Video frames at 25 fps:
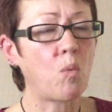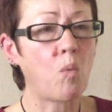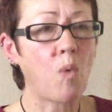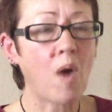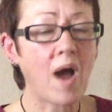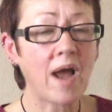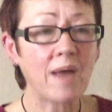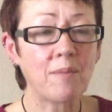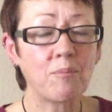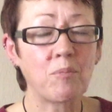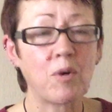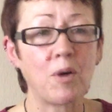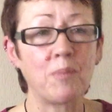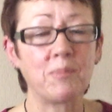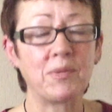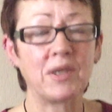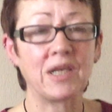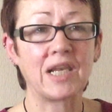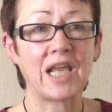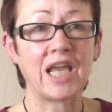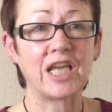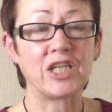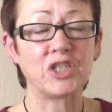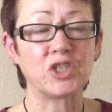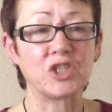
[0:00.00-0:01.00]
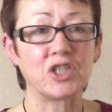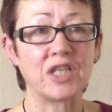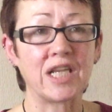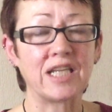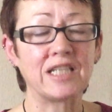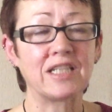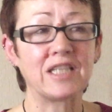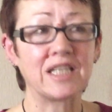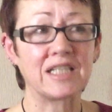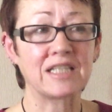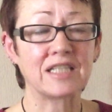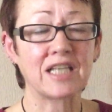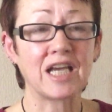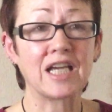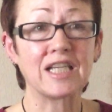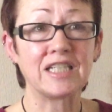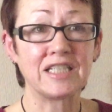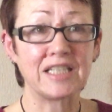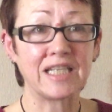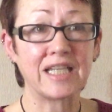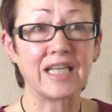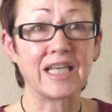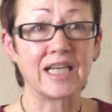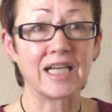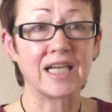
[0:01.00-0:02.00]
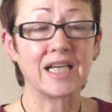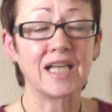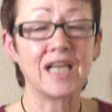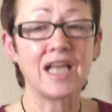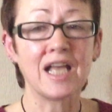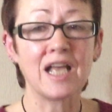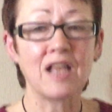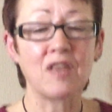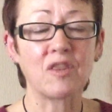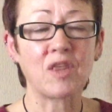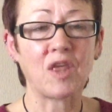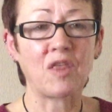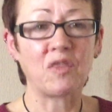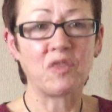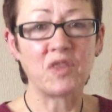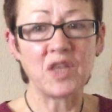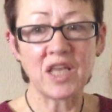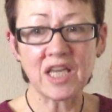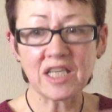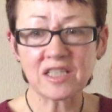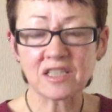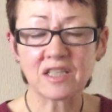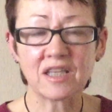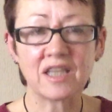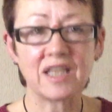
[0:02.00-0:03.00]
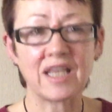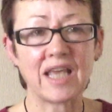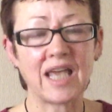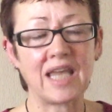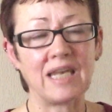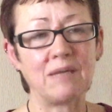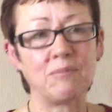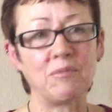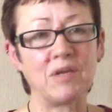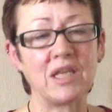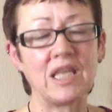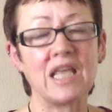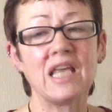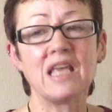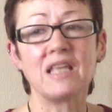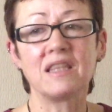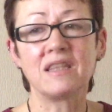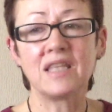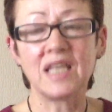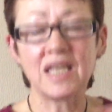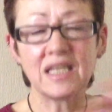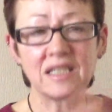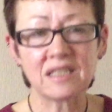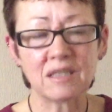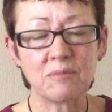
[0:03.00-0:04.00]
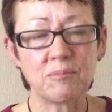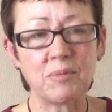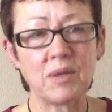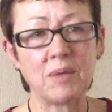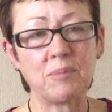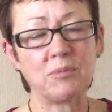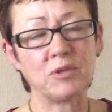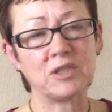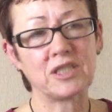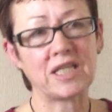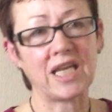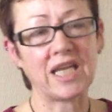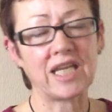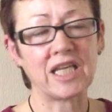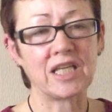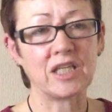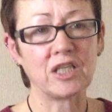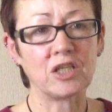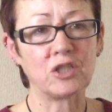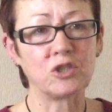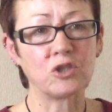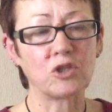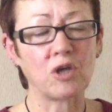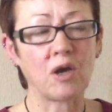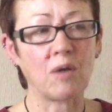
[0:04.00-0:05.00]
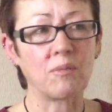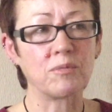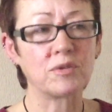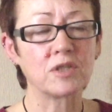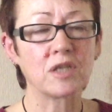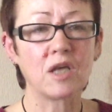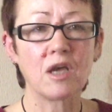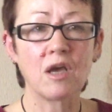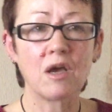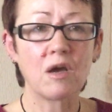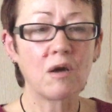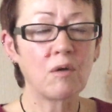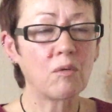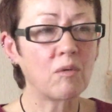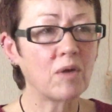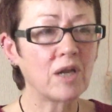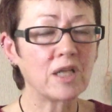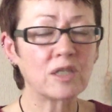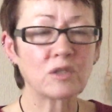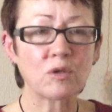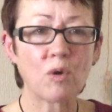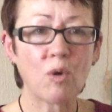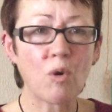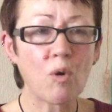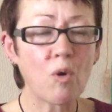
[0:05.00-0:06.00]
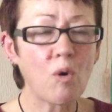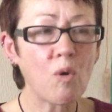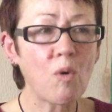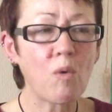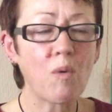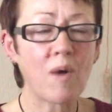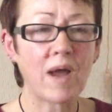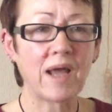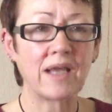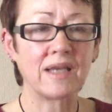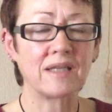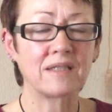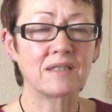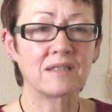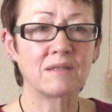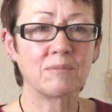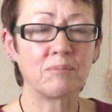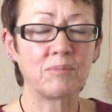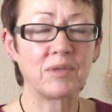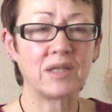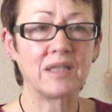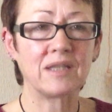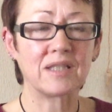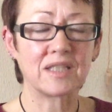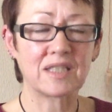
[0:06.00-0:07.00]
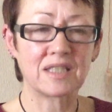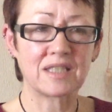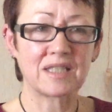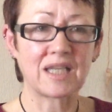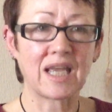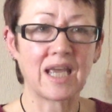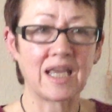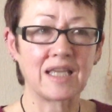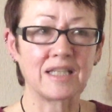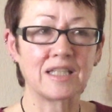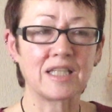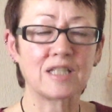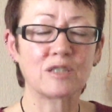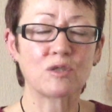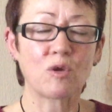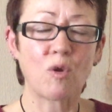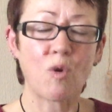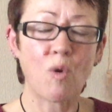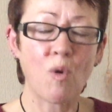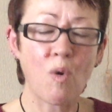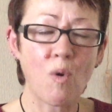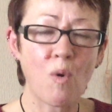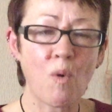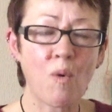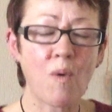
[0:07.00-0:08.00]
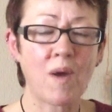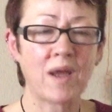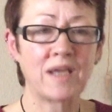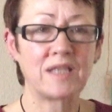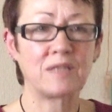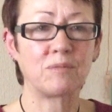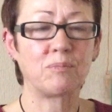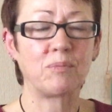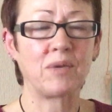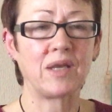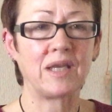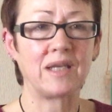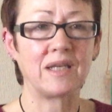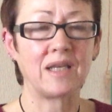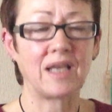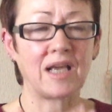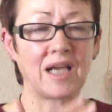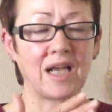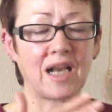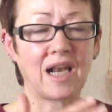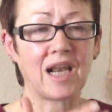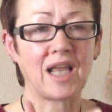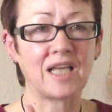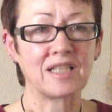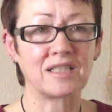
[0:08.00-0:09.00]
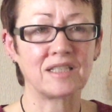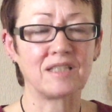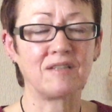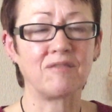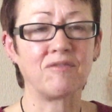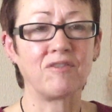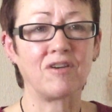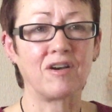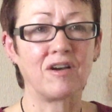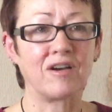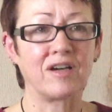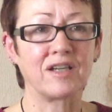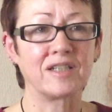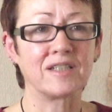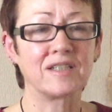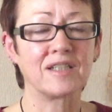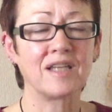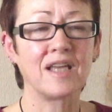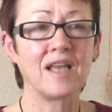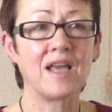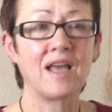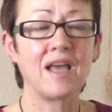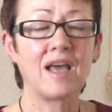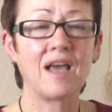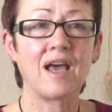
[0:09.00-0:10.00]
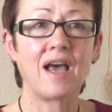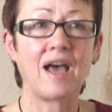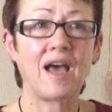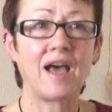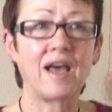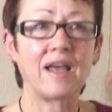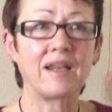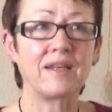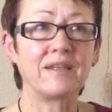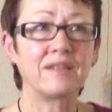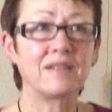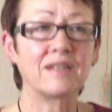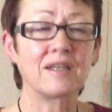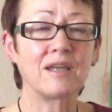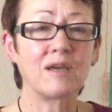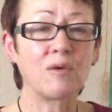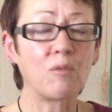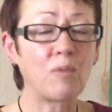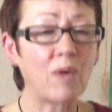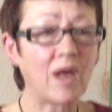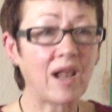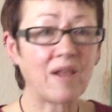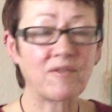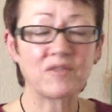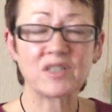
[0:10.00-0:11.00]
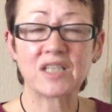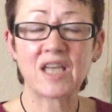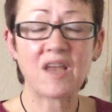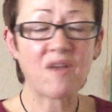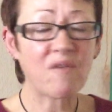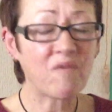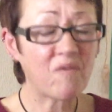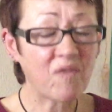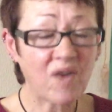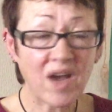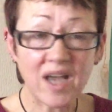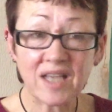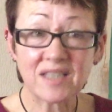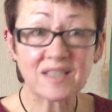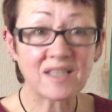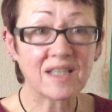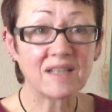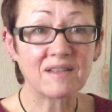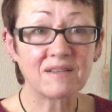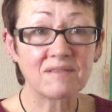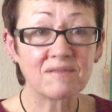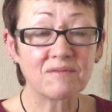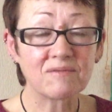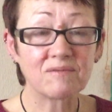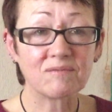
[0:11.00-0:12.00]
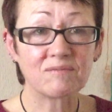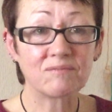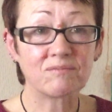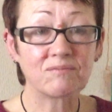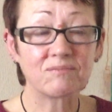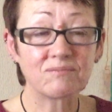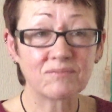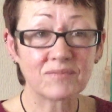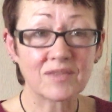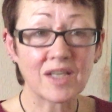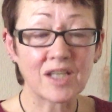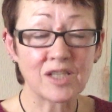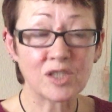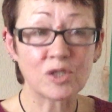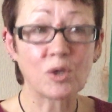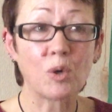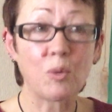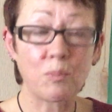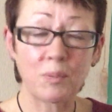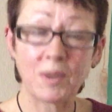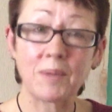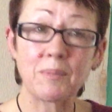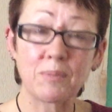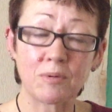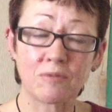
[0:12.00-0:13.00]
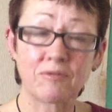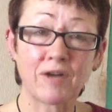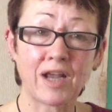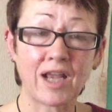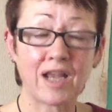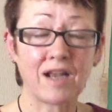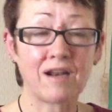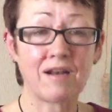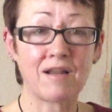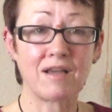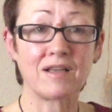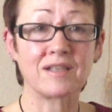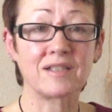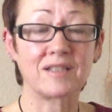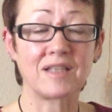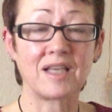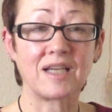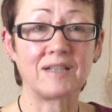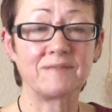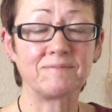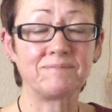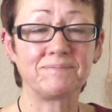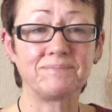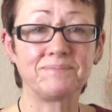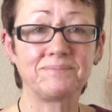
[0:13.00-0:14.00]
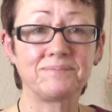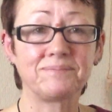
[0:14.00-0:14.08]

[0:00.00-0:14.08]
white population into this idea that these are the enemy. These are the people taking your jobs. When it's always been the state. It's always been a class divide, and we have to keep fighting until people recognise that.